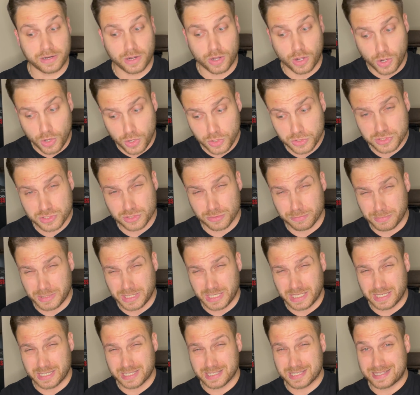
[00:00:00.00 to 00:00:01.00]
also
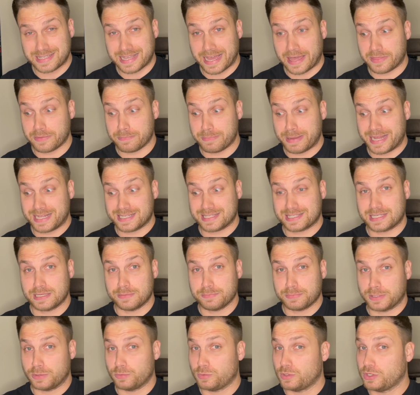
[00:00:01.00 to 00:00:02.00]
means that the band simply will